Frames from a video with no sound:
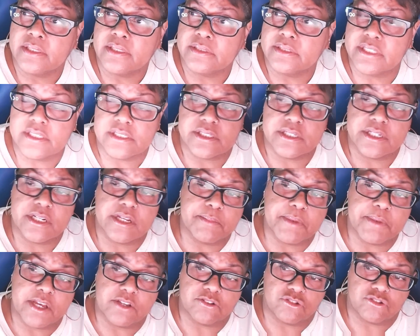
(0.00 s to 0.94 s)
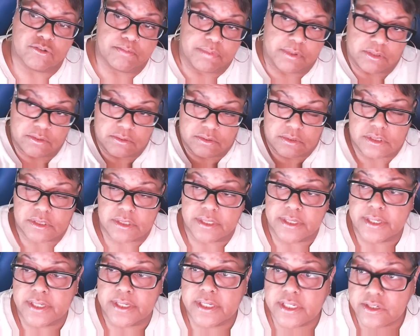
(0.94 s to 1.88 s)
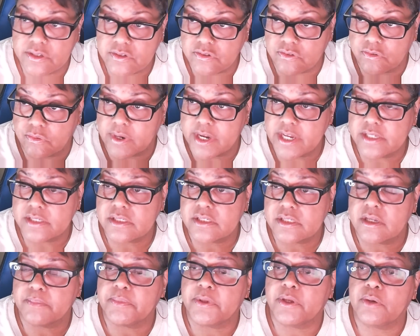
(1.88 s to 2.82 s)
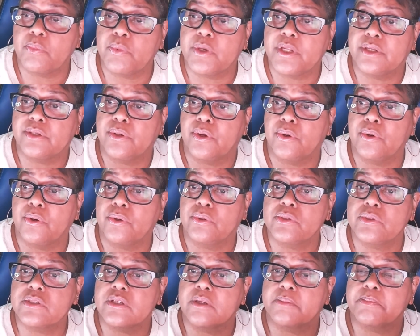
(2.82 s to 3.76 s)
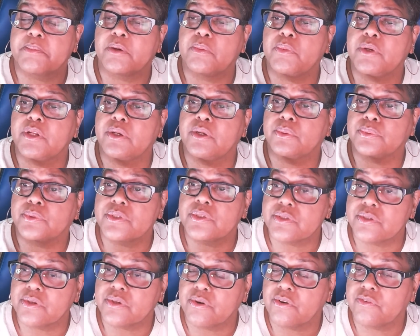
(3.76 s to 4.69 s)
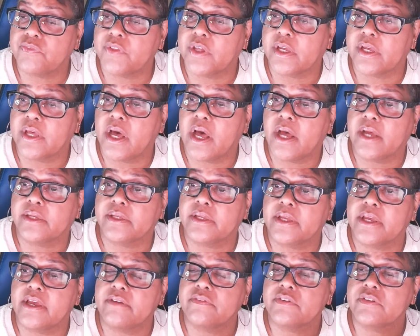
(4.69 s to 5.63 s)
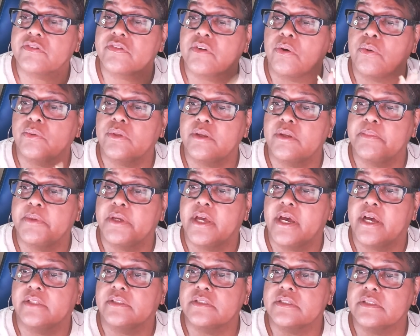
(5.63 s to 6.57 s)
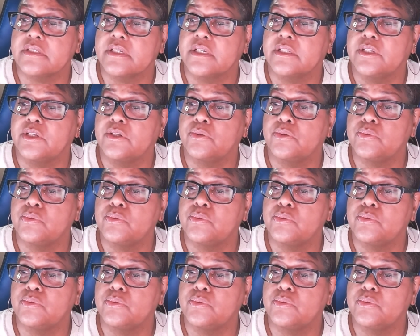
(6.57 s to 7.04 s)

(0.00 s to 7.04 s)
Least any man should boast. It is grace, something we didn't earn, something we don't deserve, that God gave his only begotten Son, that